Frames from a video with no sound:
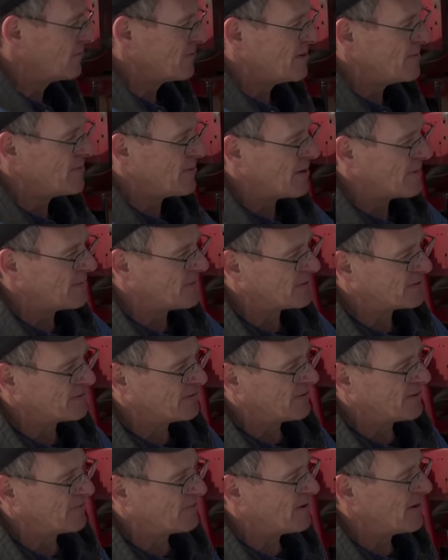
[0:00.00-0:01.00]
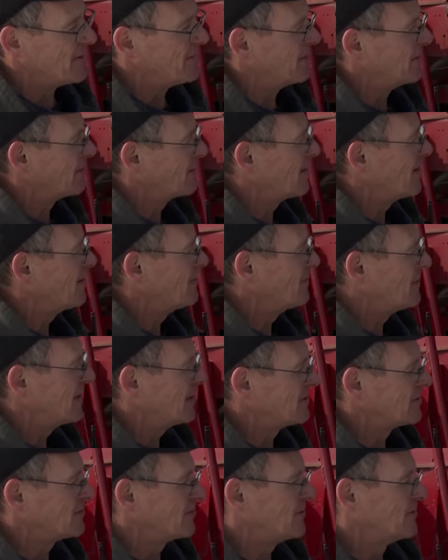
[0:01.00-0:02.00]
repurposed for the frame of the
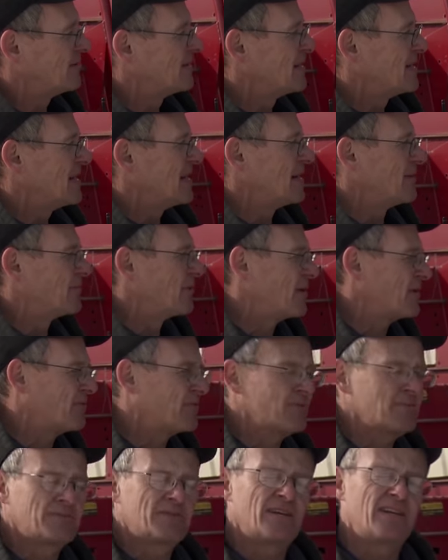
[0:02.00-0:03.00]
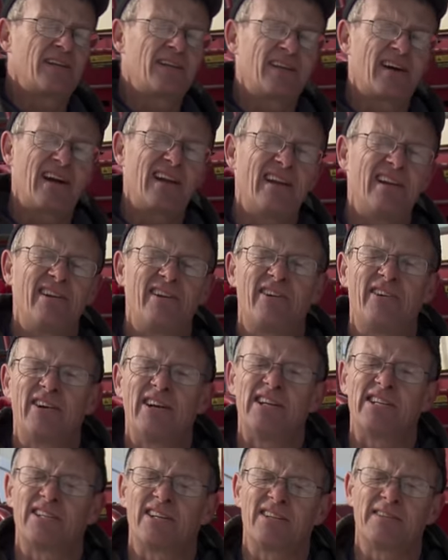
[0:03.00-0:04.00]
combine. So it went from sitting ninety
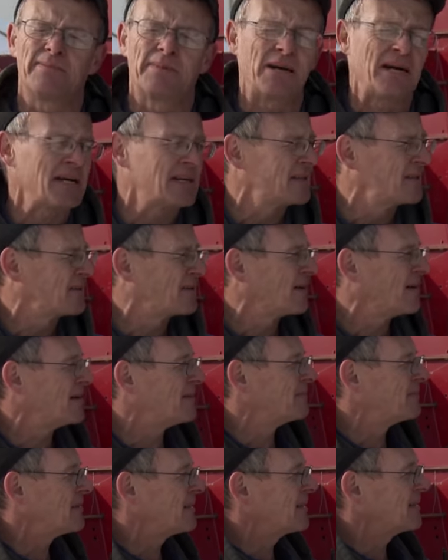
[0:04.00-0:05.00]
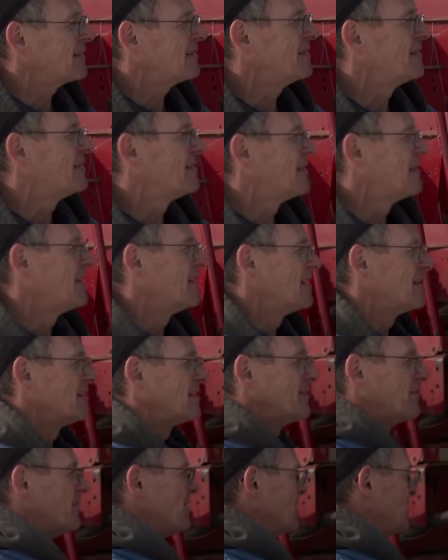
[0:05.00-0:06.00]
degrees on the back of the combine
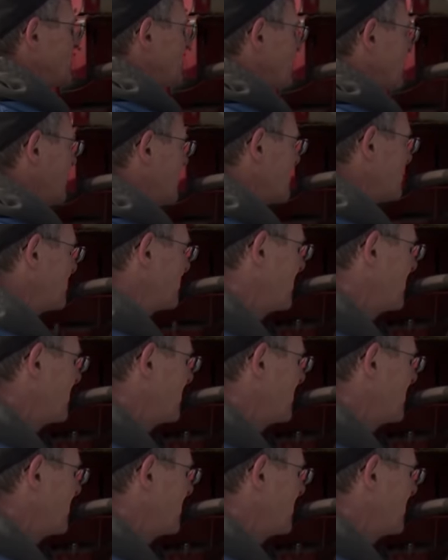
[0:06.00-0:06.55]
to facing this